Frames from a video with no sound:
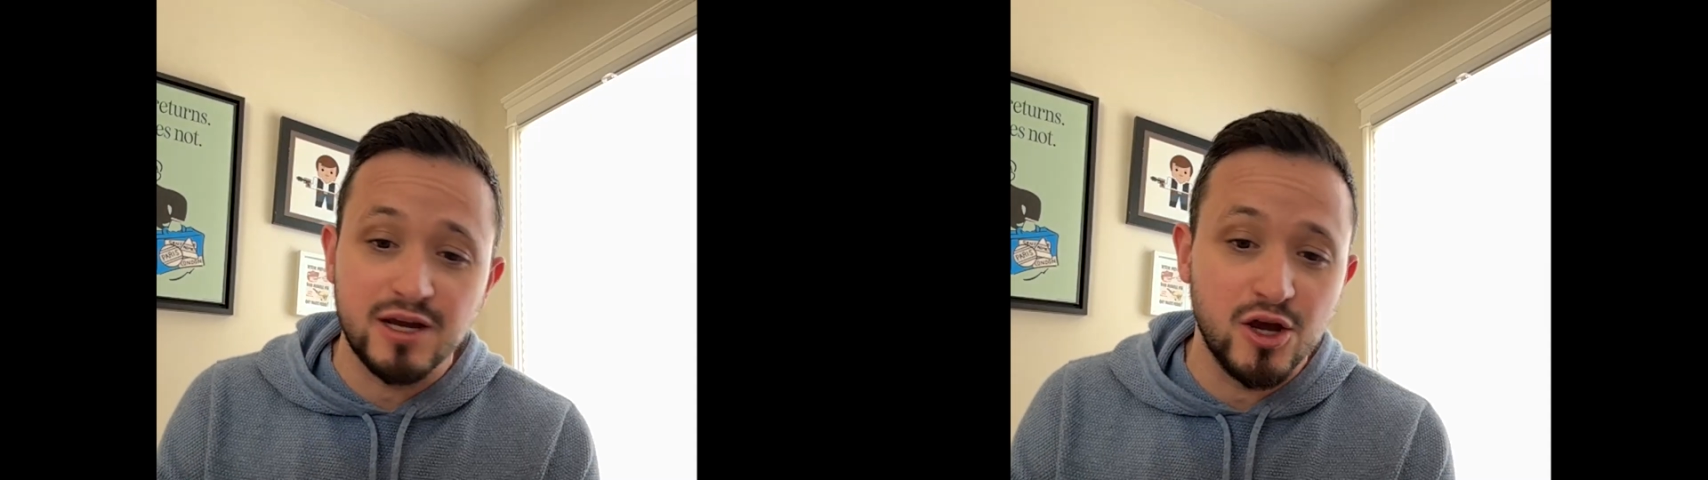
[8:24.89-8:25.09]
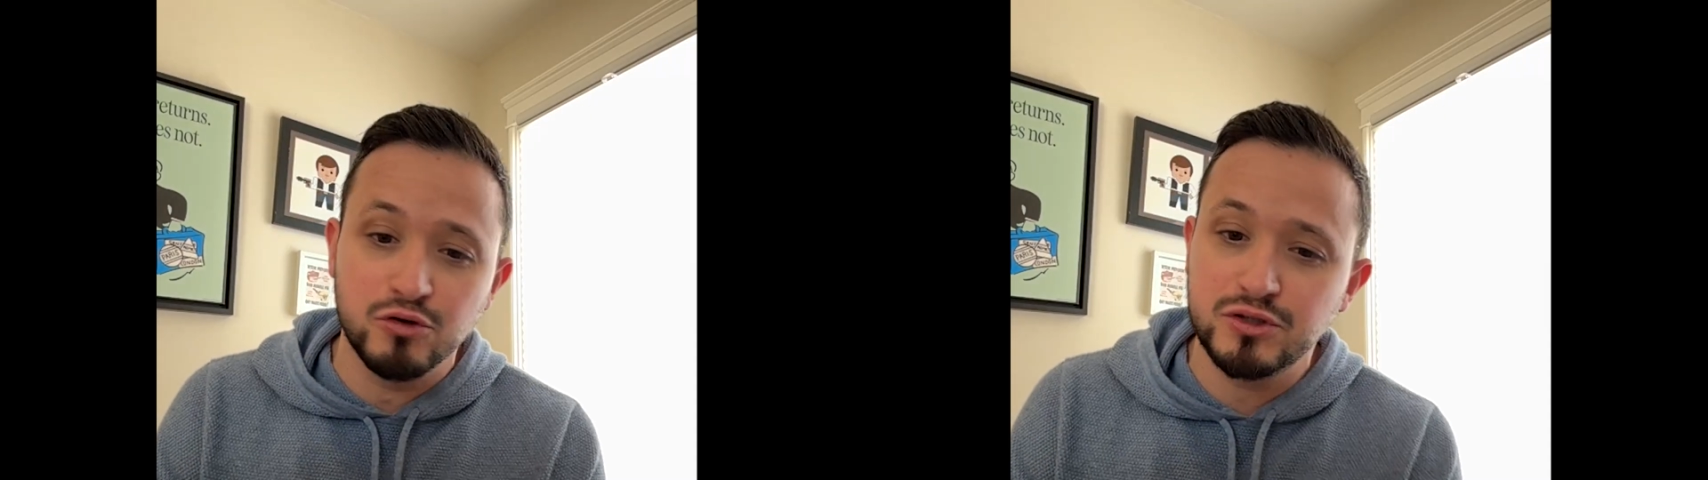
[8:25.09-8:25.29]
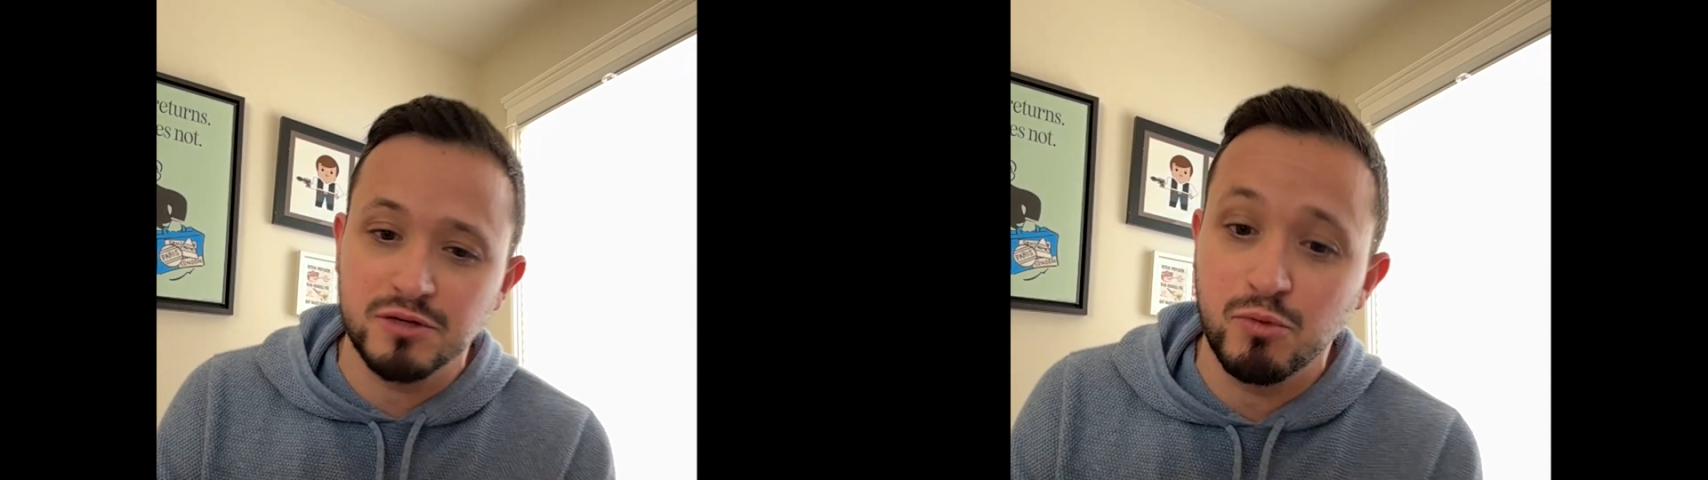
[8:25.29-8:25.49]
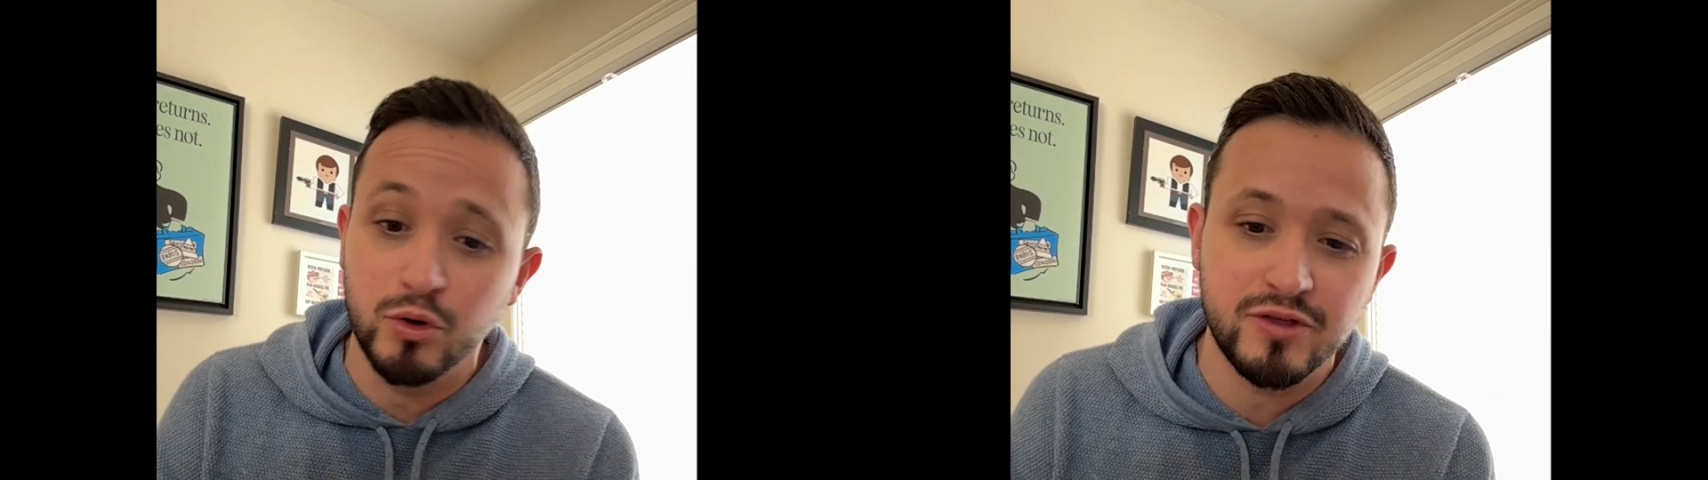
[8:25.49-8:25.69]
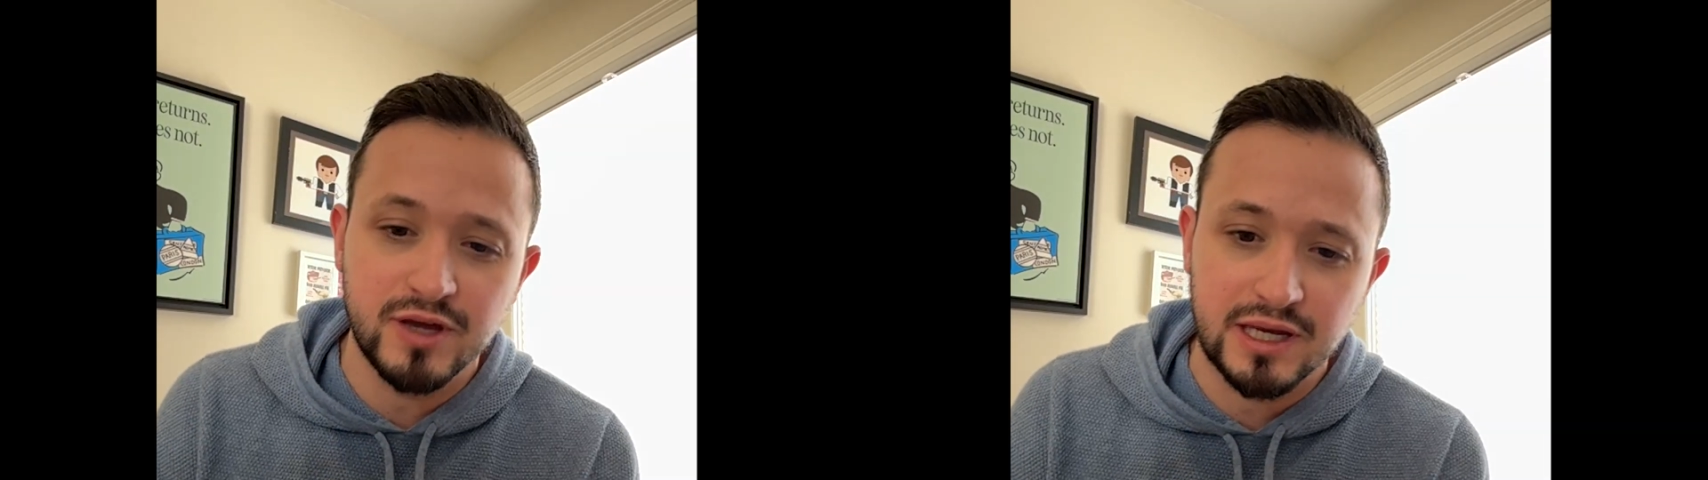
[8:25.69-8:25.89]
no to
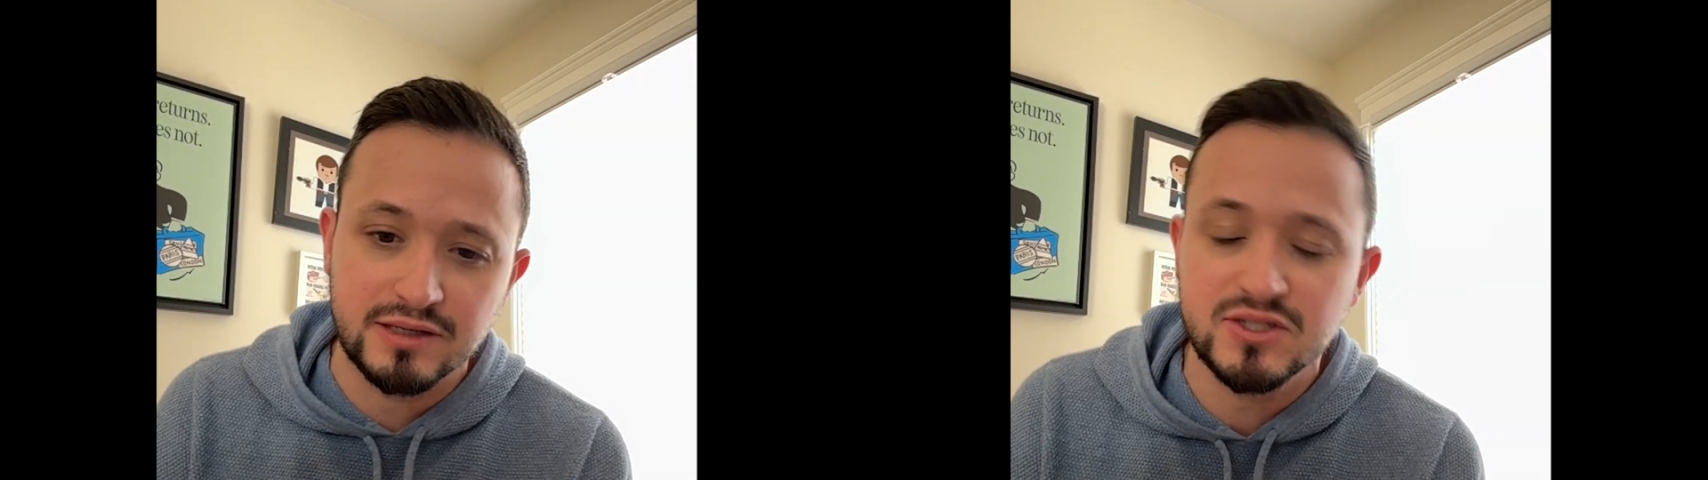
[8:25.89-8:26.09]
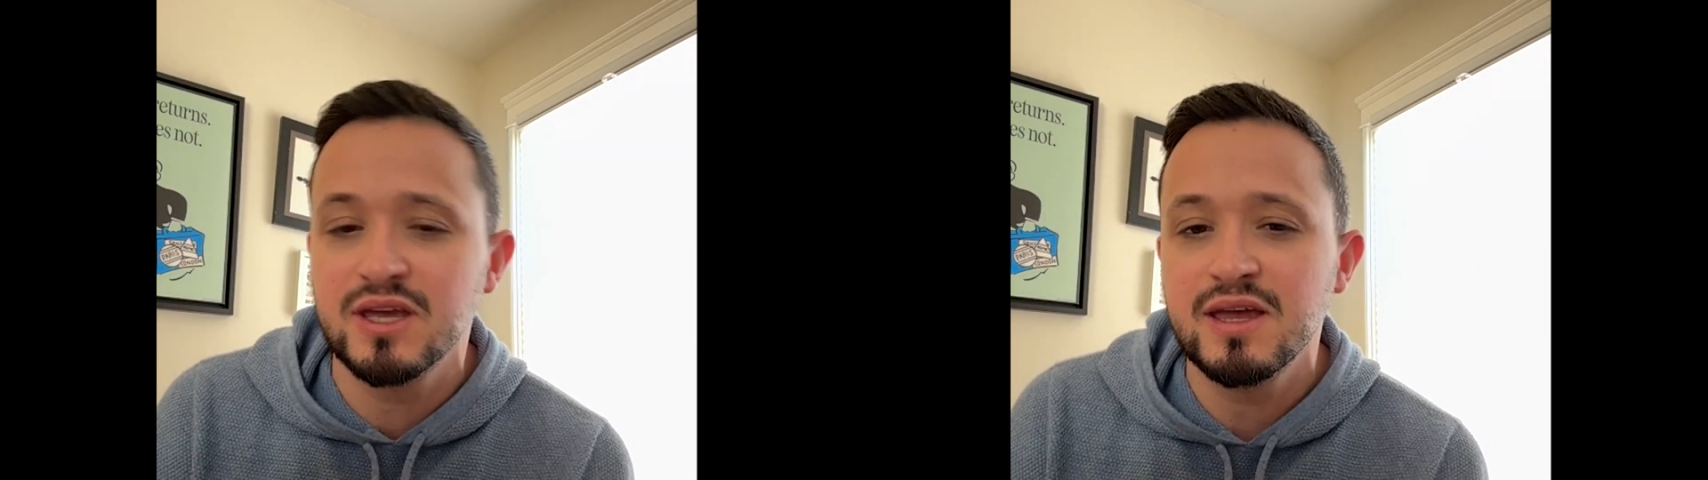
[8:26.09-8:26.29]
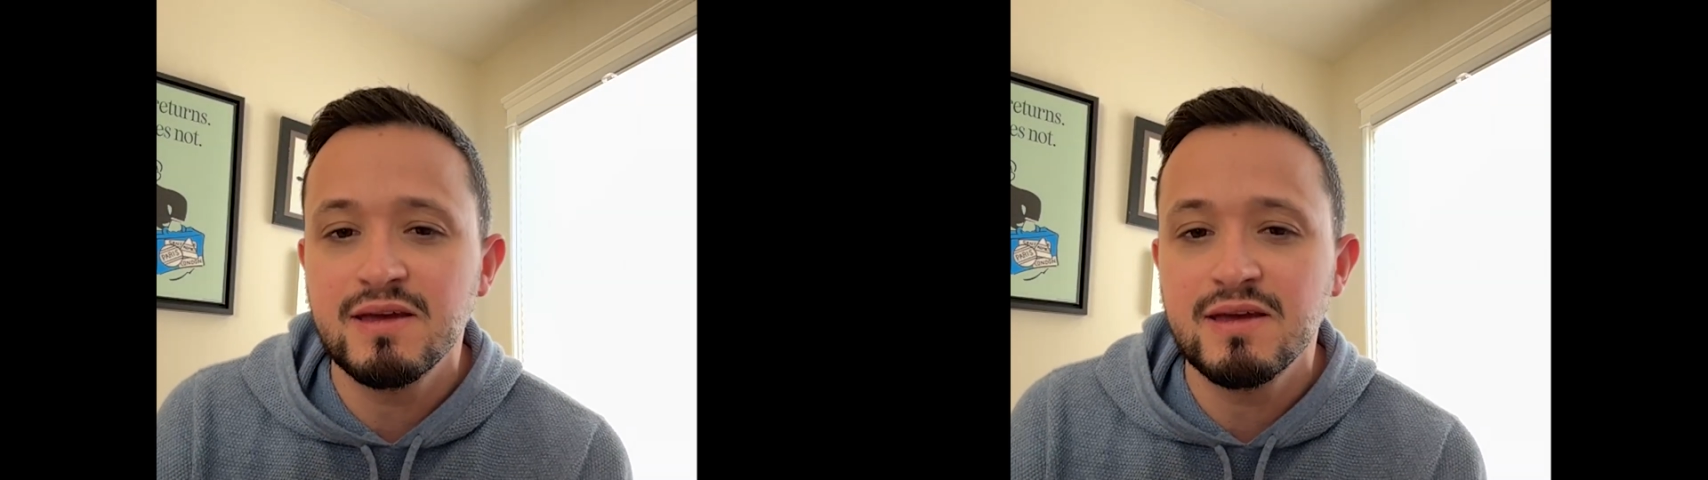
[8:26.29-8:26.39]
more things.